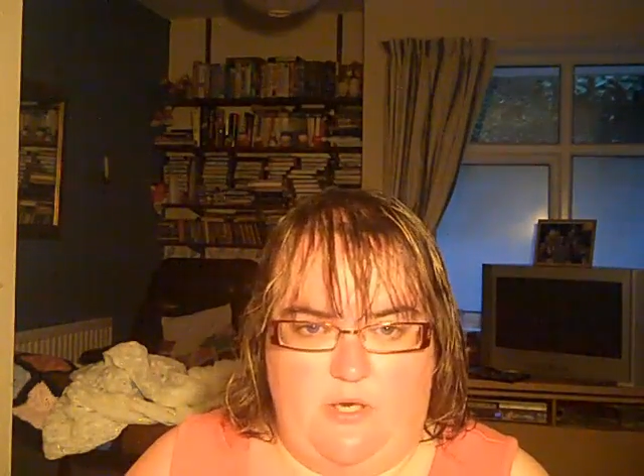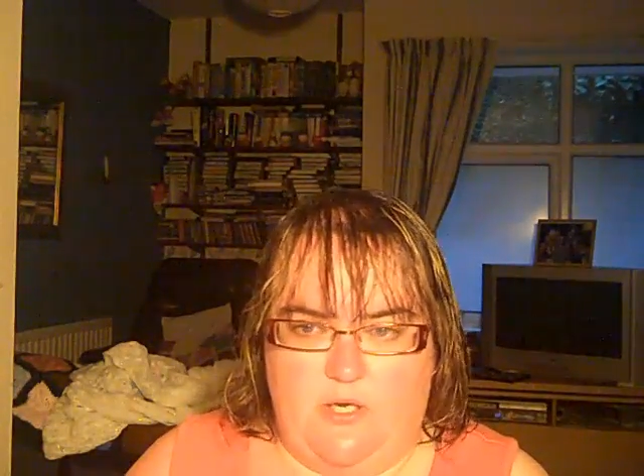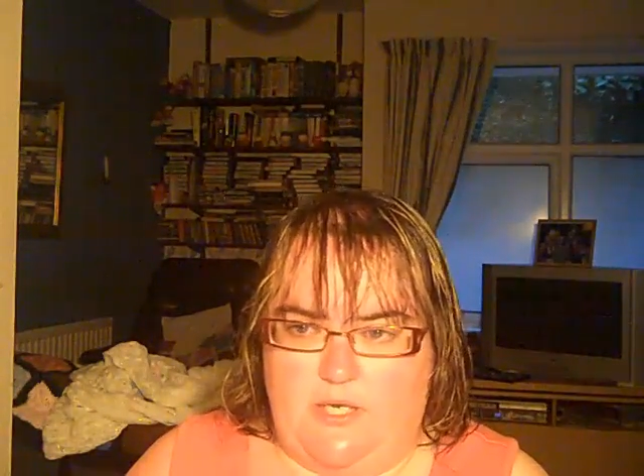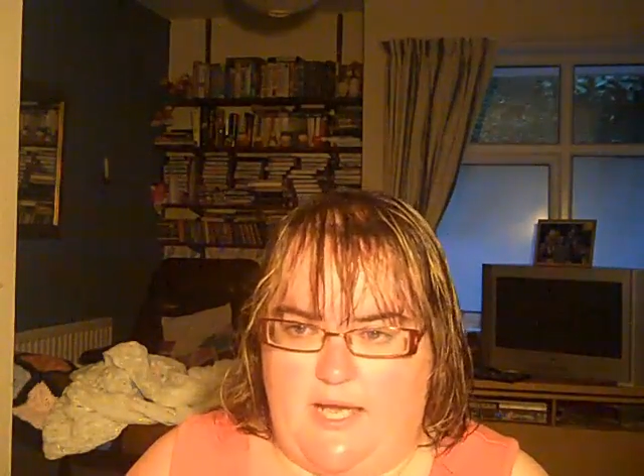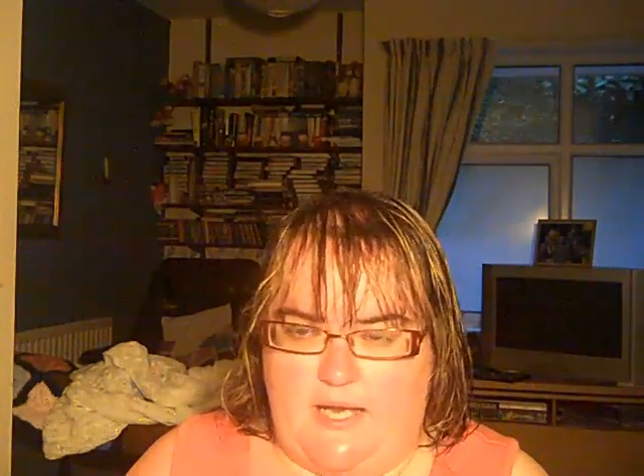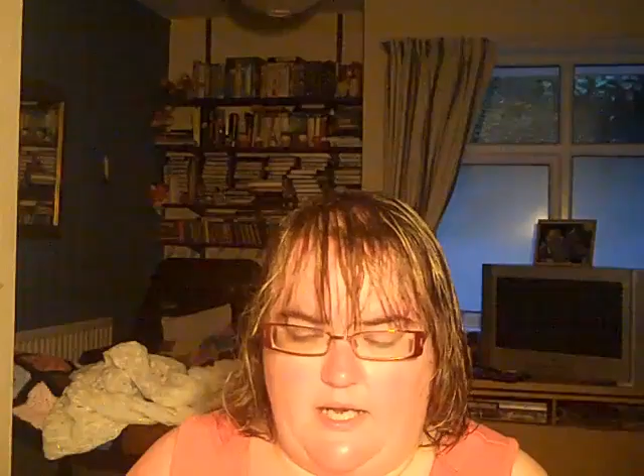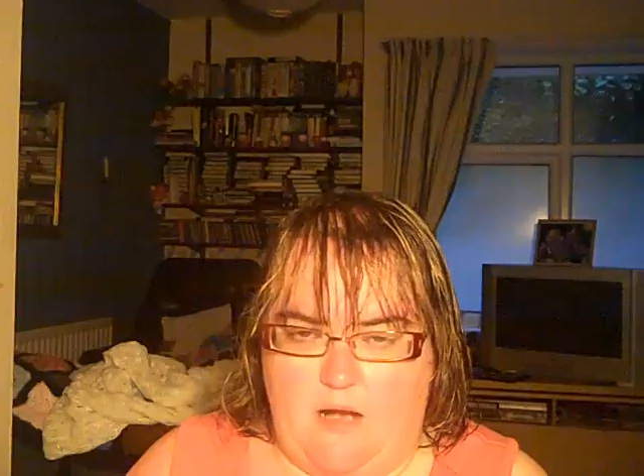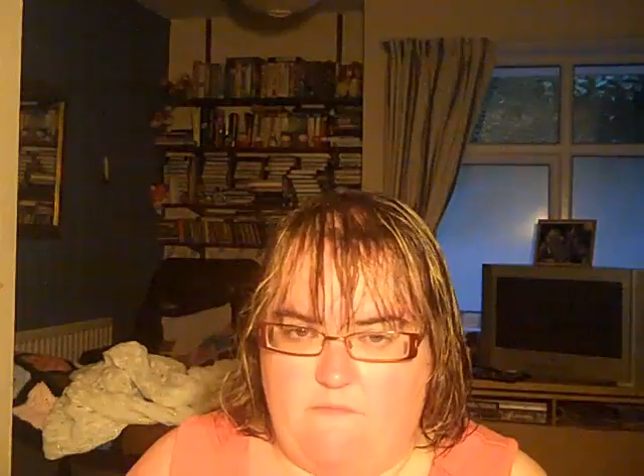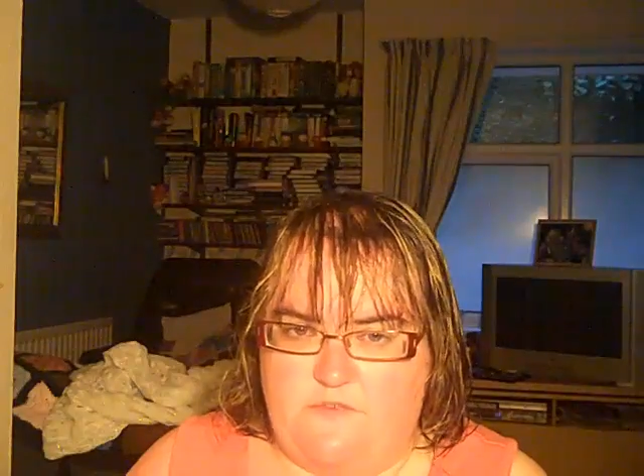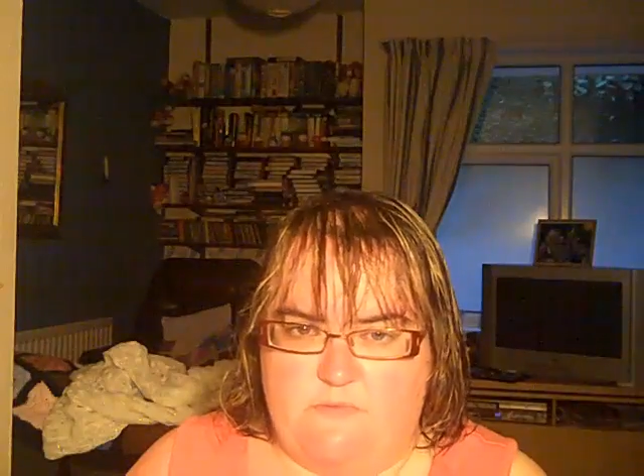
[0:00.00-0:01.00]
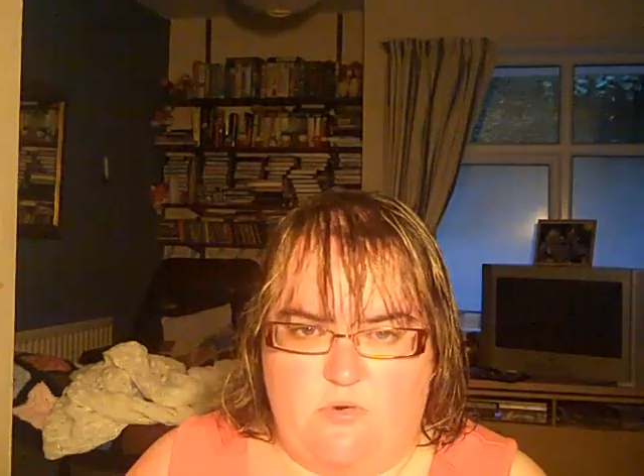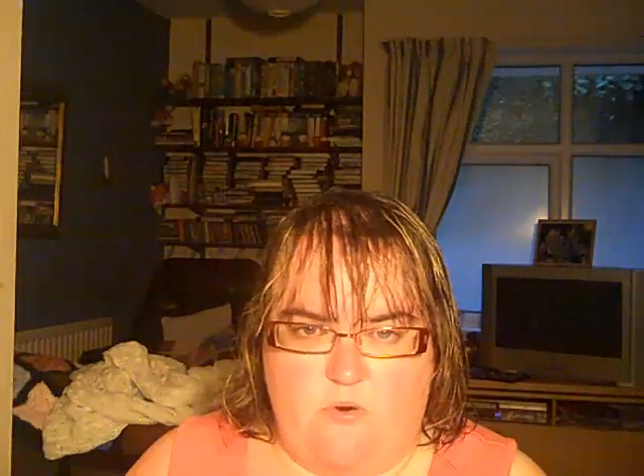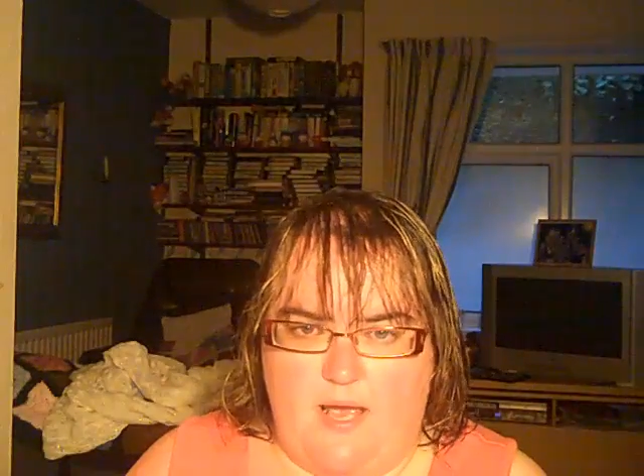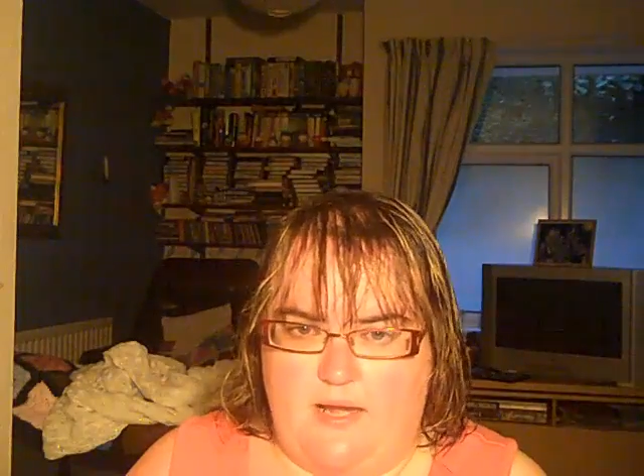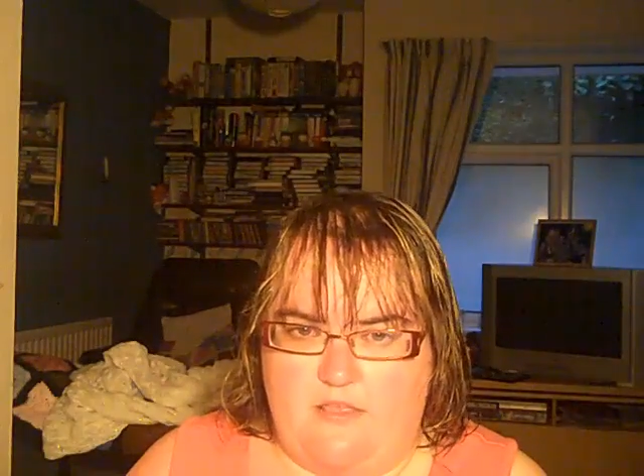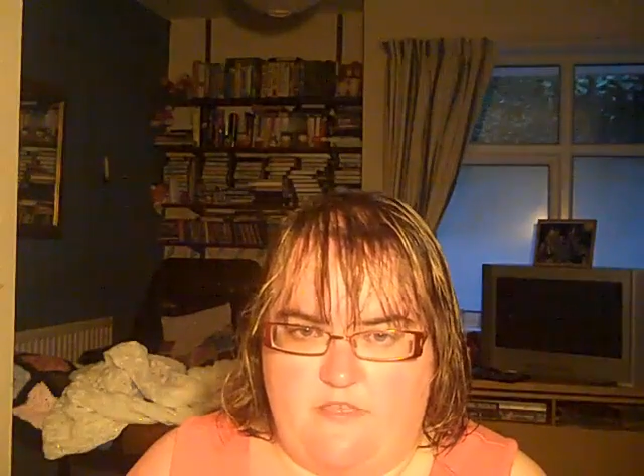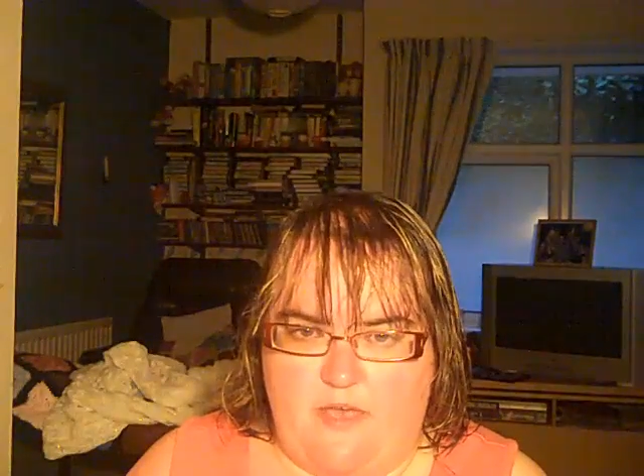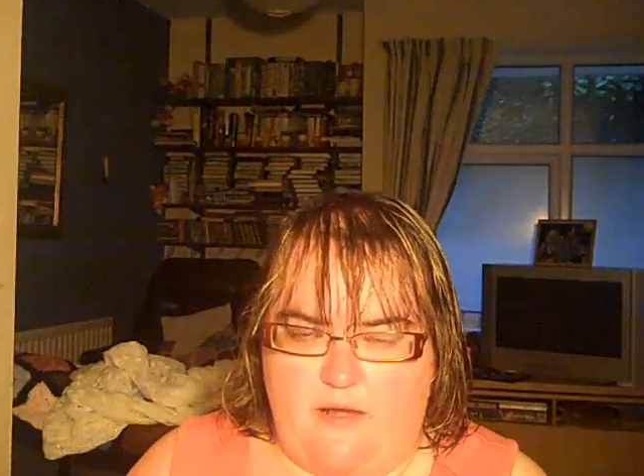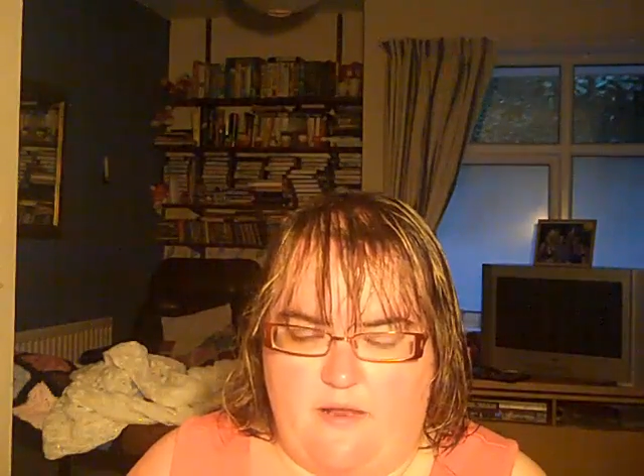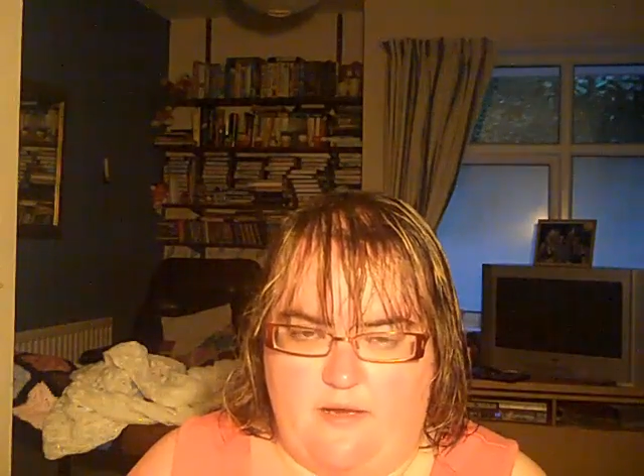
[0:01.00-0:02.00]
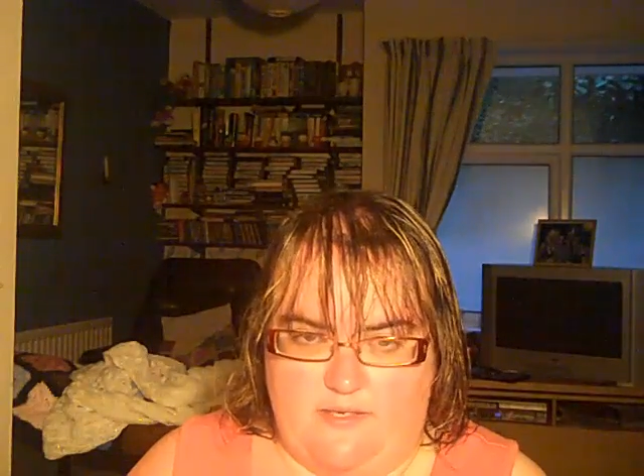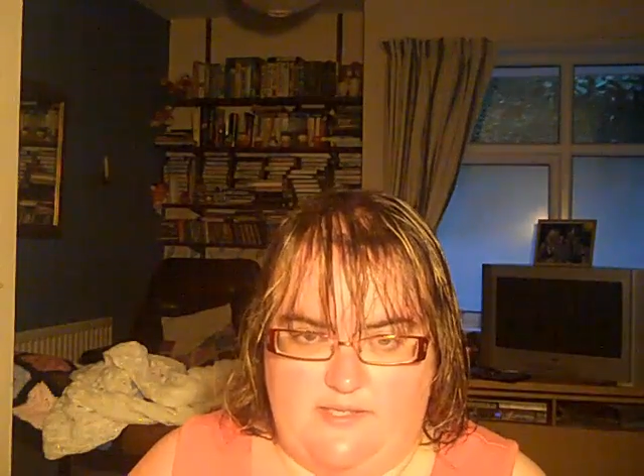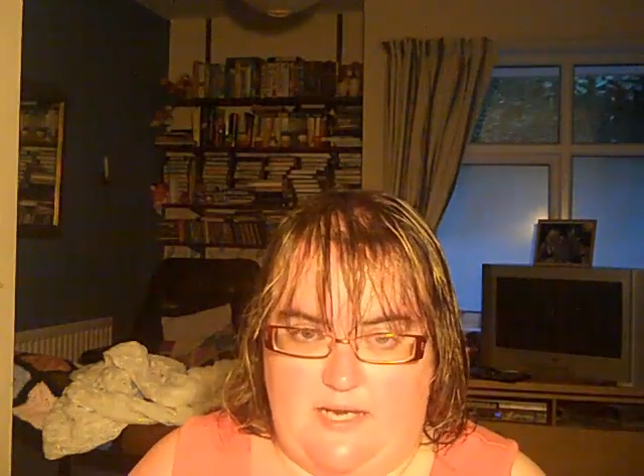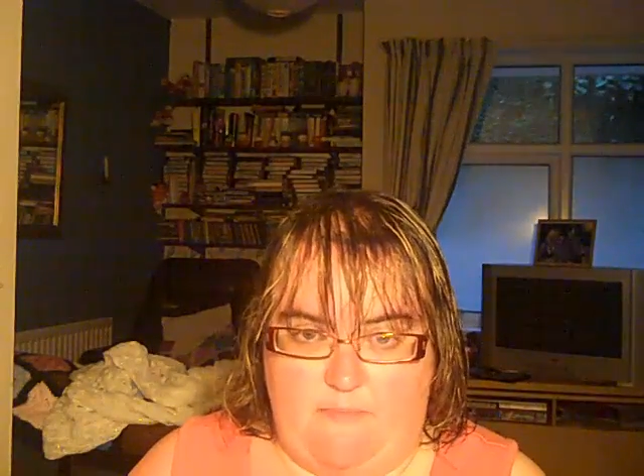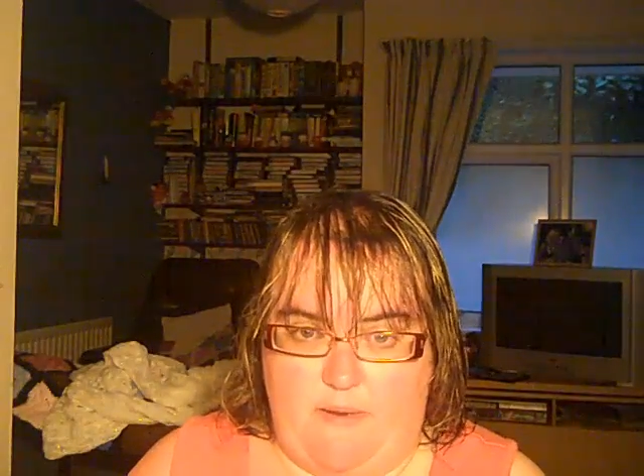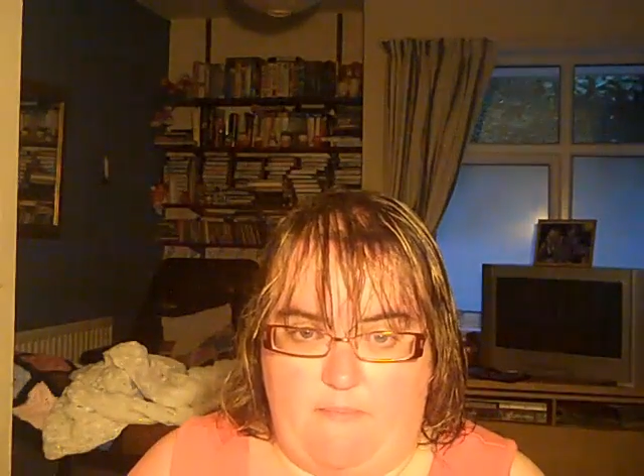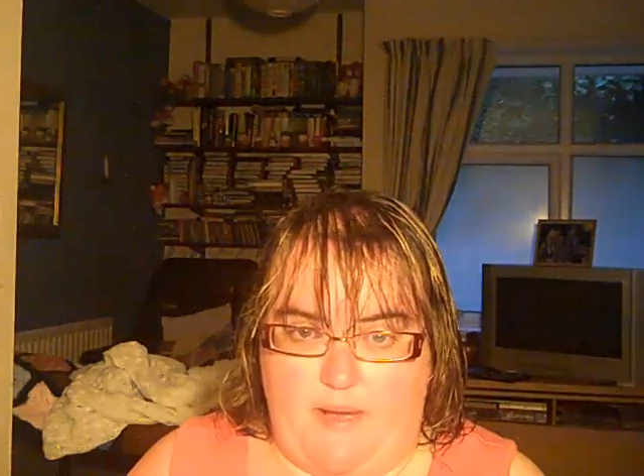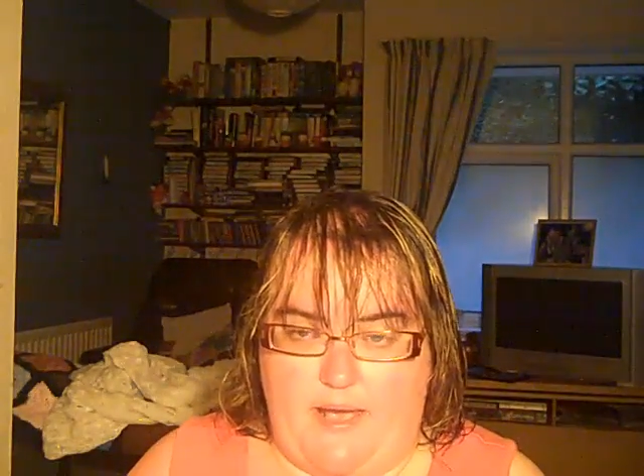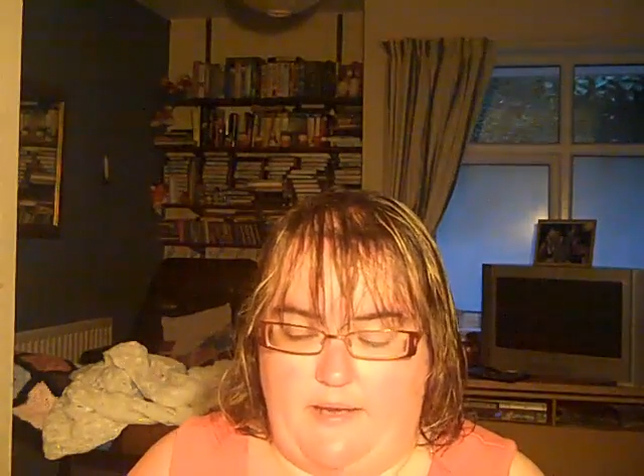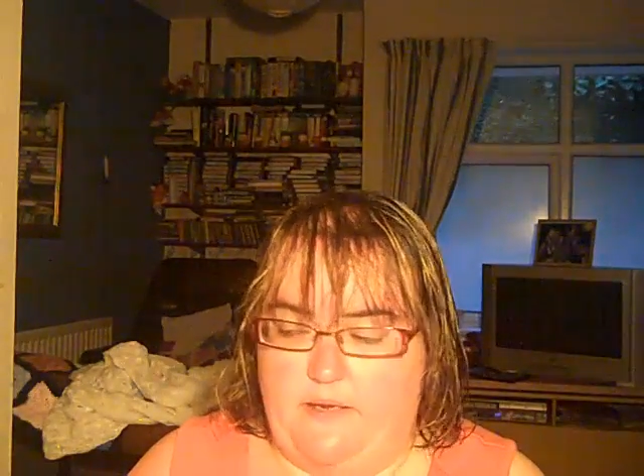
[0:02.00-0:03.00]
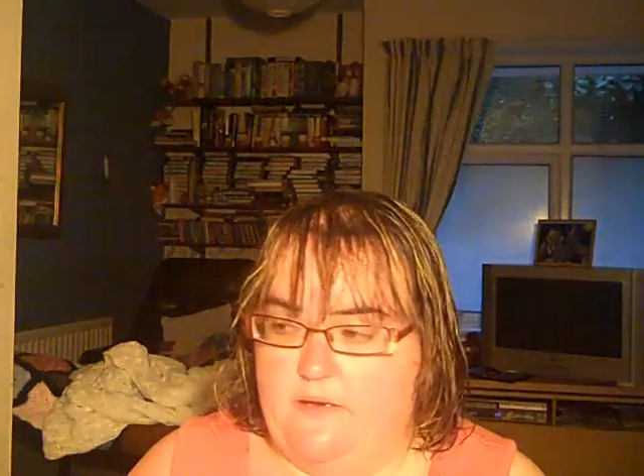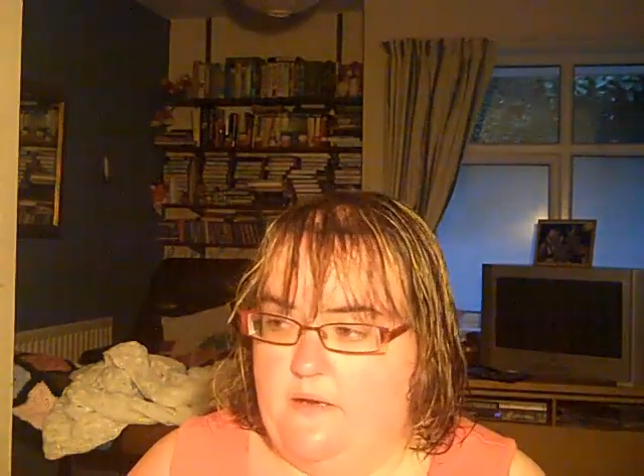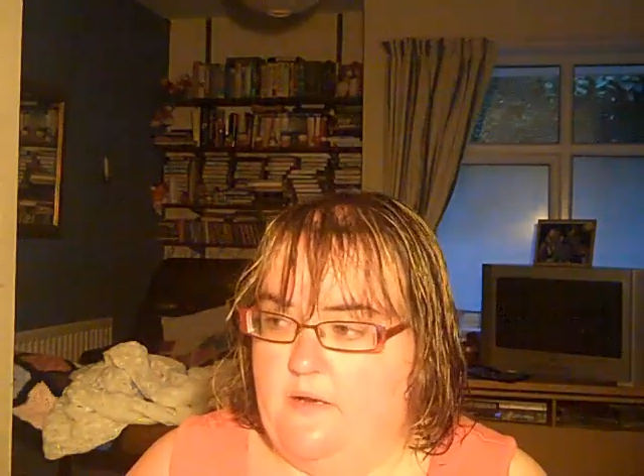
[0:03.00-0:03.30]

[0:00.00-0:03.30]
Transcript: I couldn't get comfortable anything in a sleeping bag.